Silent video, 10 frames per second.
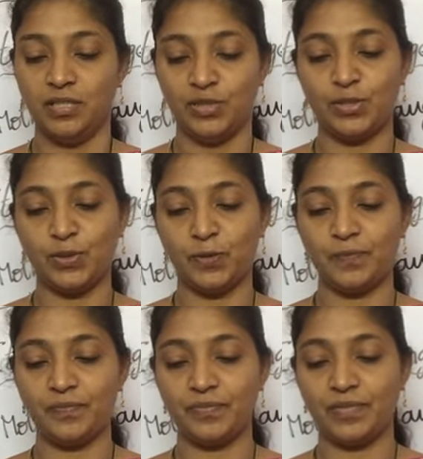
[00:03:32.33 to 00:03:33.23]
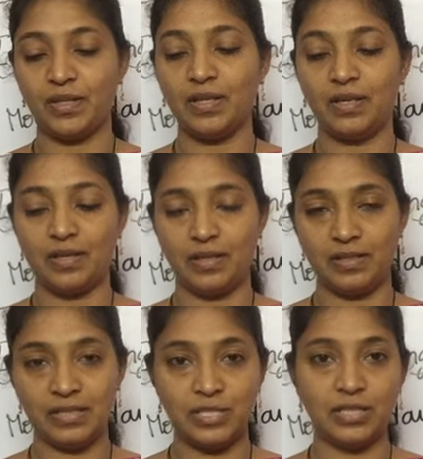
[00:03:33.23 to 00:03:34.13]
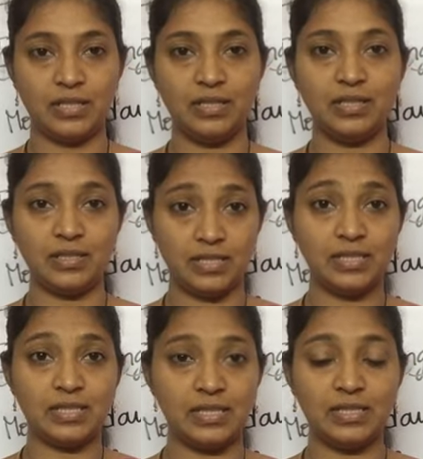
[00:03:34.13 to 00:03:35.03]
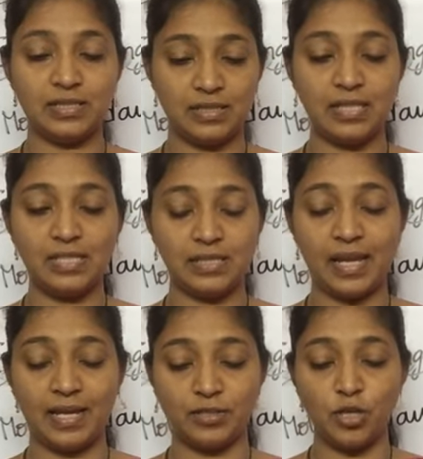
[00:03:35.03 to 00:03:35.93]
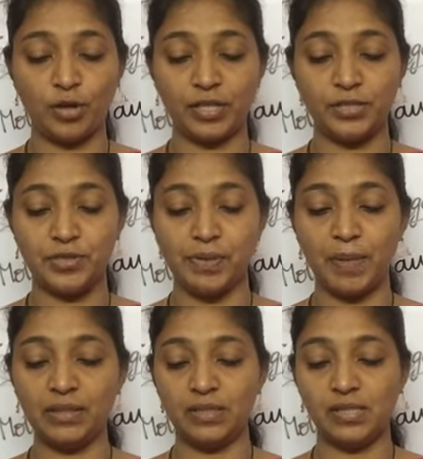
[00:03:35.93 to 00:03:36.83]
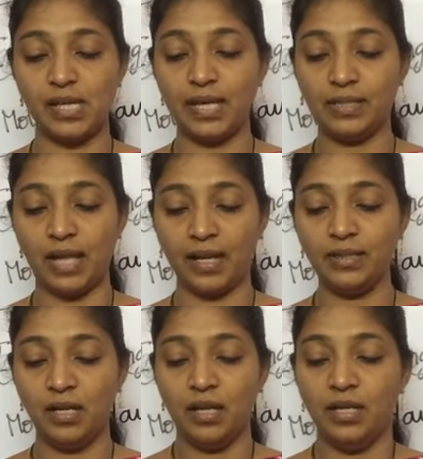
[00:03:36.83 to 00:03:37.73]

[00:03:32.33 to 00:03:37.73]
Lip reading: So she's still saying, talking to her mother, saying that